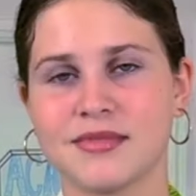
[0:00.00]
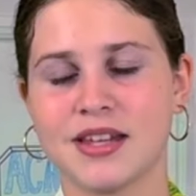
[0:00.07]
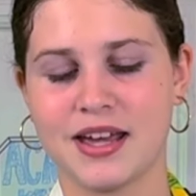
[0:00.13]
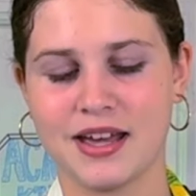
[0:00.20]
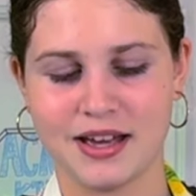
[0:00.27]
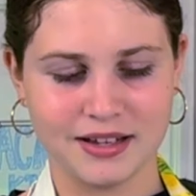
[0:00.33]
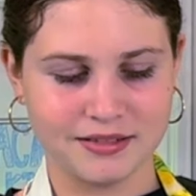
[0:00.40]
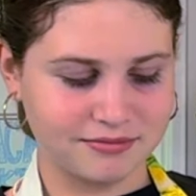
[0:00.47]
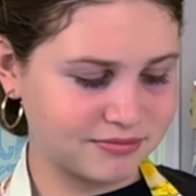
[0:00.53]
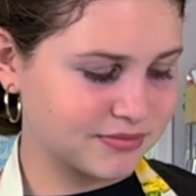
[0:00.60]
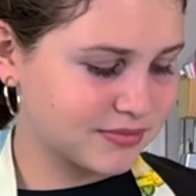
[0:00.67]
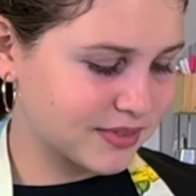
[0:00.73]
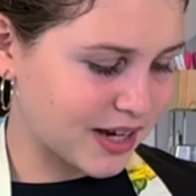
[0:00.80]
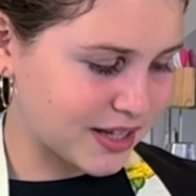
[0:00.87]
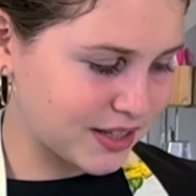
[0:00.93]
And
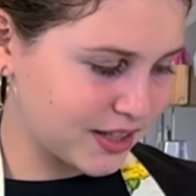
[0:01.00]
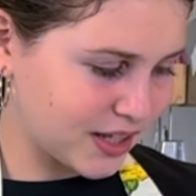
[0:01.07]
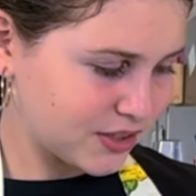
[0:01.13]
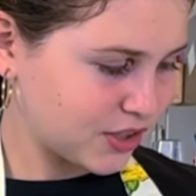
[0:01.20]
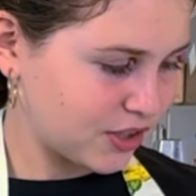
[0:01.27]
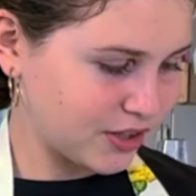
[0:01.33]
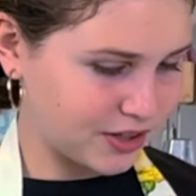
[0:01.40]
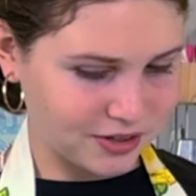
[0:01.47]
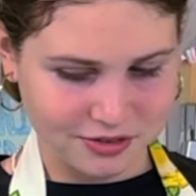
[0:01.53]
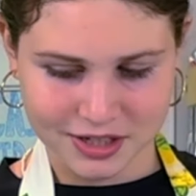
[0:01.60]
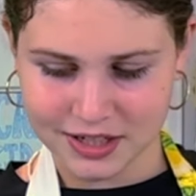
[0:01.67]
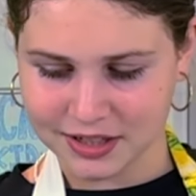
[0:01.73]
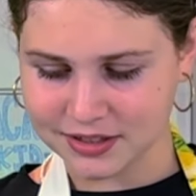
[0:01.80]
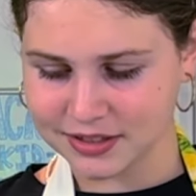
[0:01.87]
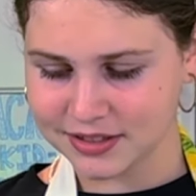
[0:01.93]
I think that's all our
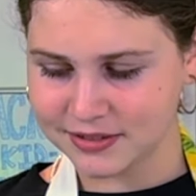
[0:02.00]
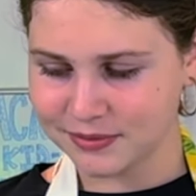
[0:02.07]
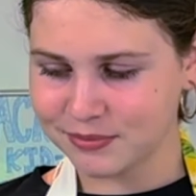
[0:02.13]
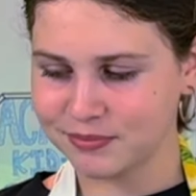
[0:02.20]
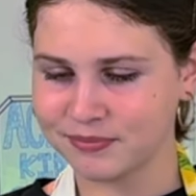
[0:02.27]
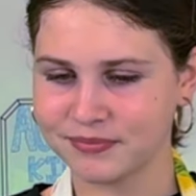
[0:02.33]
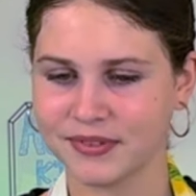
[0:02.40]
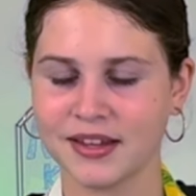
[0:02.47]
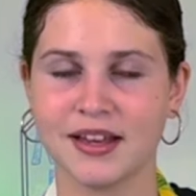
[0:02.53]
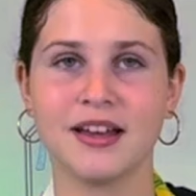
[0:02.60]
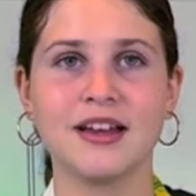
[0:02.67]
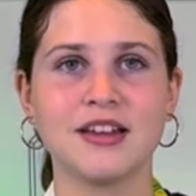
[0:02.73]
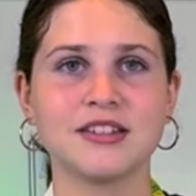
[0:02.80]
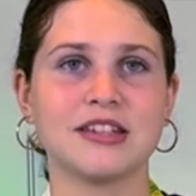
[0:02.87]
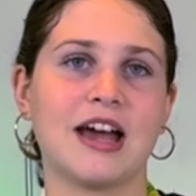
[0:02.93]
ingredients.
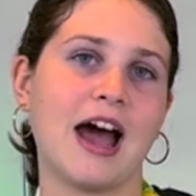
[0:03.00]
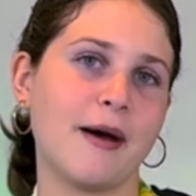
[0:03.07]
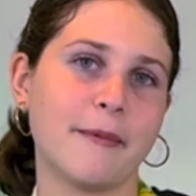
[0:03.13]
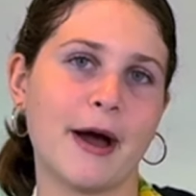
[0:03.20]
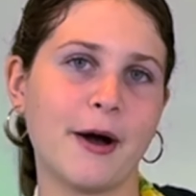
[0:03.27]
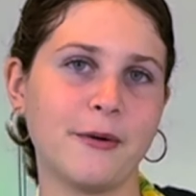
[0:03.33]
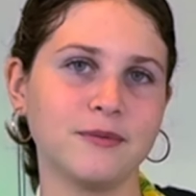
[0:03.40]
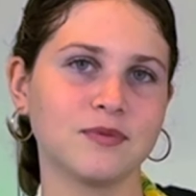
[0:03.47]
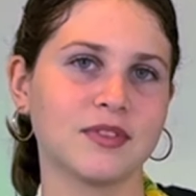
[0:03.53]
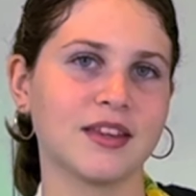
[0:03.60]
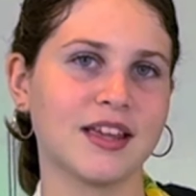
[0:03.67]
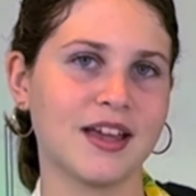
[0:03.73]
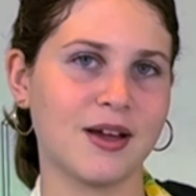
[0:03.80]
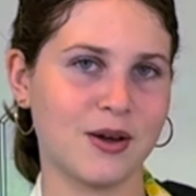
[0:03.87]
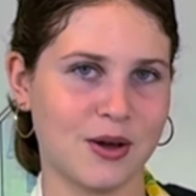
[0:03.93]
So how about
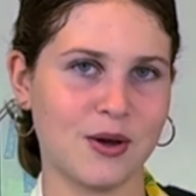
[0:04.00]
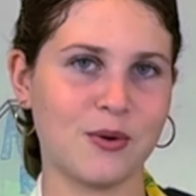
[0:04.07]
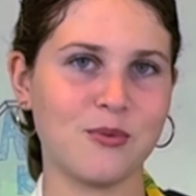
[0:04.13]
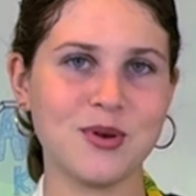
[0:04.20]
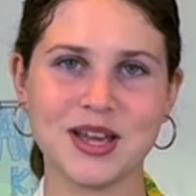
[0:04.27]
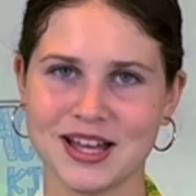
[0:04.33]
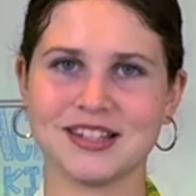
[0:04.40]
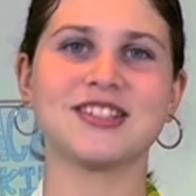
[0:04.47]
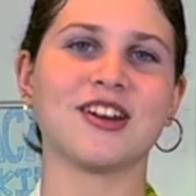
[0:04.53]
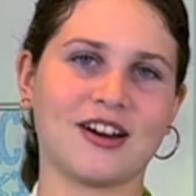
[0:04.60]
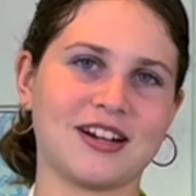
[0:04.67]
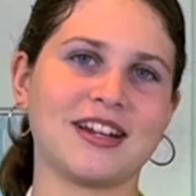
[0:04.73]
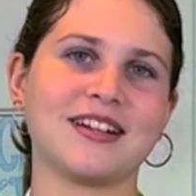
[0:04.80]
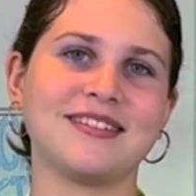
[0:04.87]
we get started?